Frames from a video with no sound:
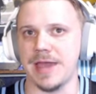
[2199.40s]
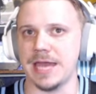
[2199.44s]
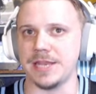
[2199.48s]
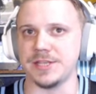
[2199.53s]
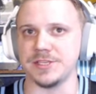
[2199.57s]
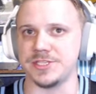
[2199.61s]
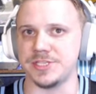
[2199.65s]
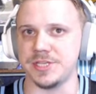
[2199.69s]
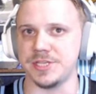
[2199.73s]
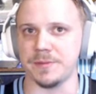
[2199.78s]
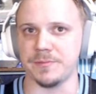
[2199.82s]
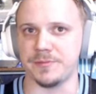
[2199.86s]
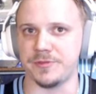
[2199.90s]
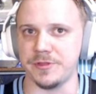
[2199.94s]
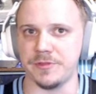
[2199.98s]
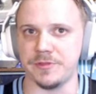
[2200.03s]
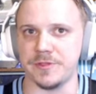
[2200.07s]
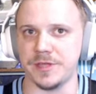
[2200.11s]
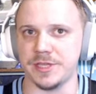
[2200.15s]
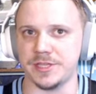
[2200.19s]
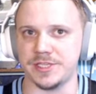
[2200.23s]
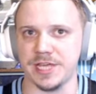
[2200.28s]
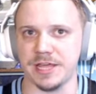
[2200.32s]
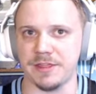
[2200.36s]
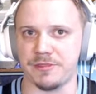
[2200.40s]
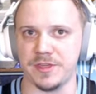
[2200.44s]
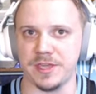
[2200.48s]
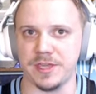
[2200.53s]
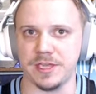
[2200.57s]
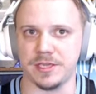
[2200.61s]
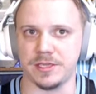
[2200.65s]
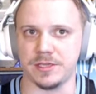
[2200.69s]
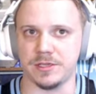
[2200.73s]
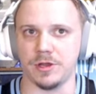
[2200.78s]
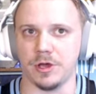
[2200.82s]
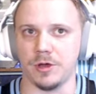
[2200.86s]
that is something that I
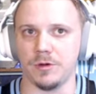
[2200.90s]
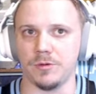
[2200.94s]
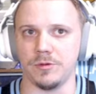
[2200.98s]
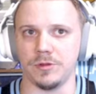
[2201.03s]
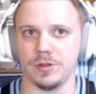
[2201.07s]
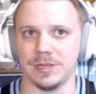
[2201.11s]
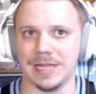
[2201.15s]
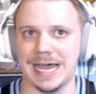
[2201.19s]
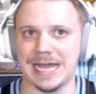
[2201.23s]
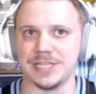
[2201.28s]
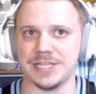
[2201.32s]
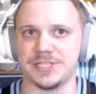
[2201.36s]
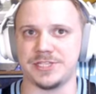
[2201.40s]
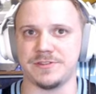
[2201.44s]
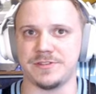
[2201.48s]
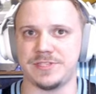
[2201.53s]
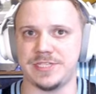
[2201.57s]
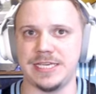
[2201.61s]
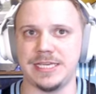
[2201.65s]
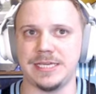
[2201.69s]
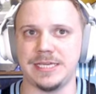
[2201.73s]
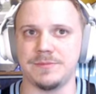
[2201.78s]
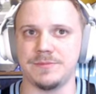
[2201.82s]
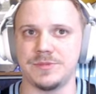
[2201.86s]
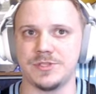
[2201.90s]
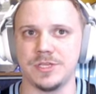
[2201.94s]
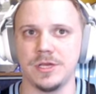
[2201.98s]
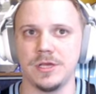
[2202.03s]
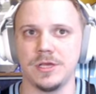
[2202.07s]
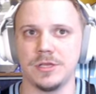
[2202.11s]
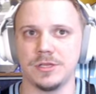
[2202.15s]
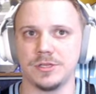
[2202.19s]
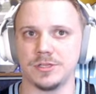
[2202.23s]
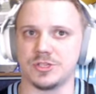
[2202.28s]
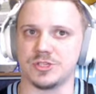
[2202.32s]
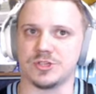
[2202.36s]
think, you know, lots of teams
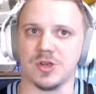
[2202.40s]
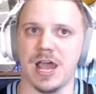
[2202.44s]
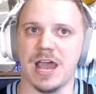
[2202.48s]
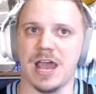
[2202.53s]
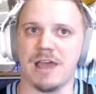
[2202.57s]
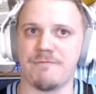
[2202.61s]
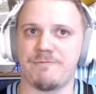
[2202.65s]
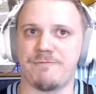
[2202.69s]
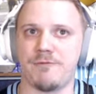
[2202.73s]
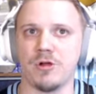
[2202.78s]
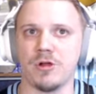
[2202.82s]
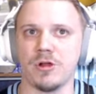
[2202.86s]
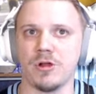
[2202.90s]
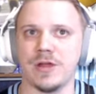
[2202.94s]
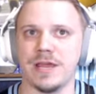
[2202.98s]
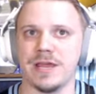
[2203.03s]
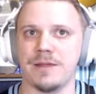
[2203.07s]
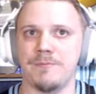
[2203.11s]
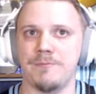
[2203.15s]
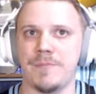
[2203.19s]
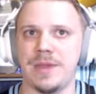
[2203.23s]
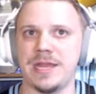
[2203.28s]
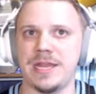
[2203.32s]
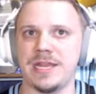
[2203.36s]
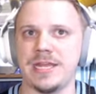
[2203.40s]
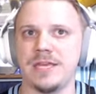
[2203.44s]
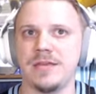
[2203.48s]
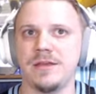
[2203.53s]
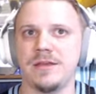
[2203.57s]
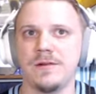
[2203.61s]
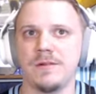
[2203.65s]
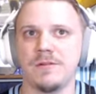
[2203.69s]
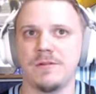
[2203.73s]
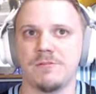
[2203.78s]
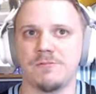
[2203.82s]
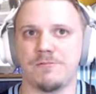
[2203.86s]
strive for and many
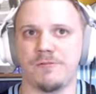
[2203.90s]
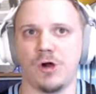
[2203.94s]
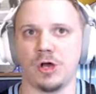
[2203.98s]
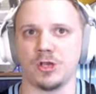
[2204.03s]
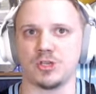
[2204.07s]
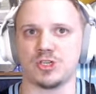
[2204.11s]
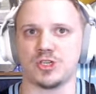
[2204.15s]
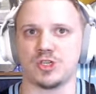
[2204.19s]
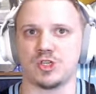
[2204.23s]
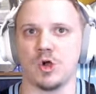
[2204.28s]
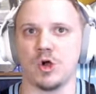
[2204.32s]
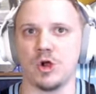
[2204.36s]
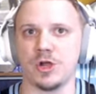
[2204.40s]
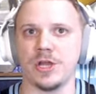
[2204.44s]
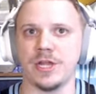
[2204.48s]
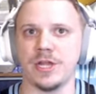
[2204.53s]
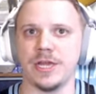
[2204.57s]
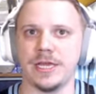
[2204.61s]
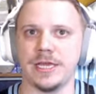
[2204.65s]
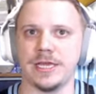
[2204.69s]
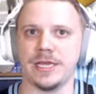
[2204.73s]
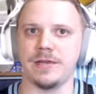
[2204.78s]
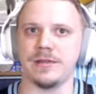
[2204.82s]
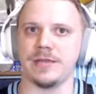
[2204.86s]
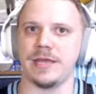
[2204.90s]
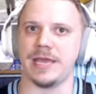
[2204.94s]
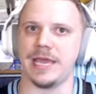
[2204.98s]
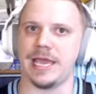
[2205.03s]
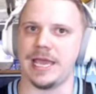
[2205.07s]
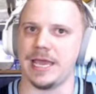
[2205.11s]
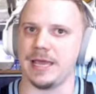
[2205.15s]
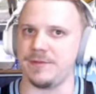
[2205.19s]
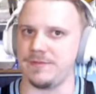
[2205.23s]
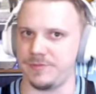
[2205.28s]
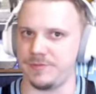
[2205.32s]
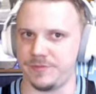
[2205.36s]
fall short in.
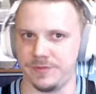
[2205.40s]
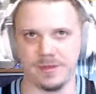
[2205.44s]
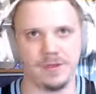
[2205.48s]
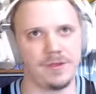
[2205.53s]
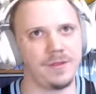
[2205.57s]
And